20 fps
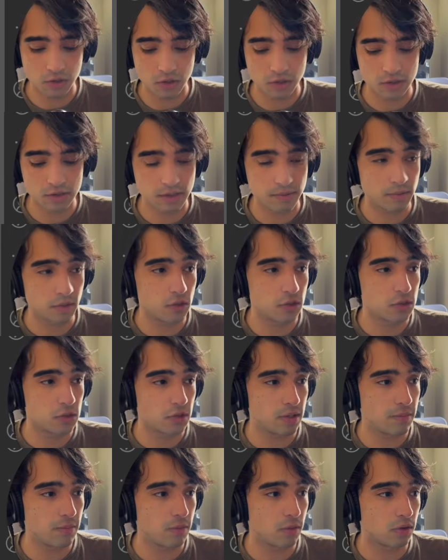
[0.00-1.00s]
do is I'm going
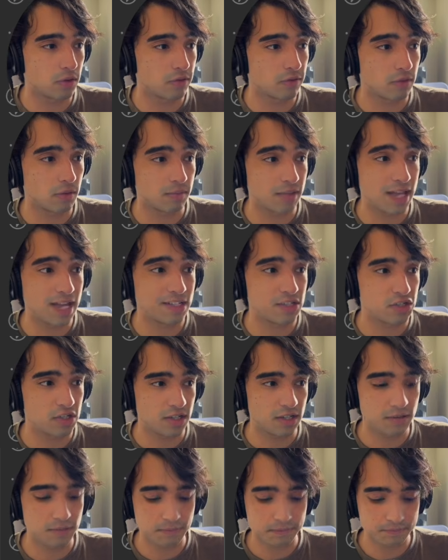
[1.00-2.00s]
to import from
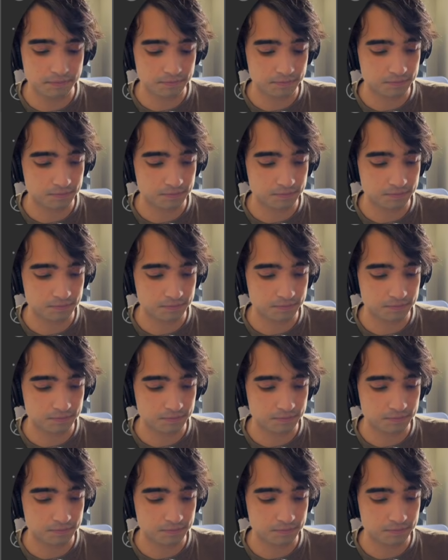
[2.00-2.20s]
Langchain